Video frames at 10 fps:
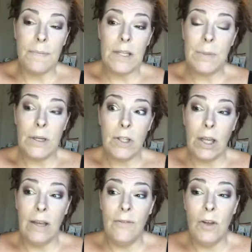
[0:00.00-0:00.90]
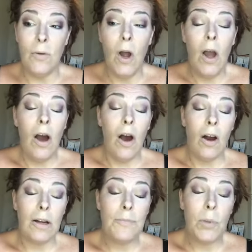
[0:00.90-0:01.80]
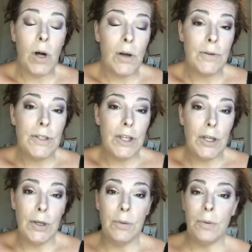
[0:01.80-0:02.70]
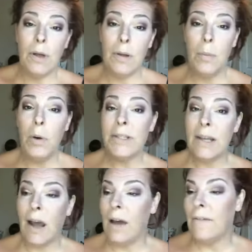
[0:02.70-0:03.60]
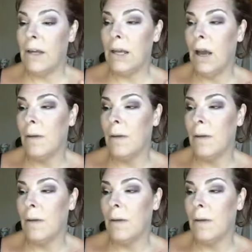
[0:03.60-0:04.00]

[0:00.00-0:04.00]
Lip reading: especially if you are prone to poison ivy,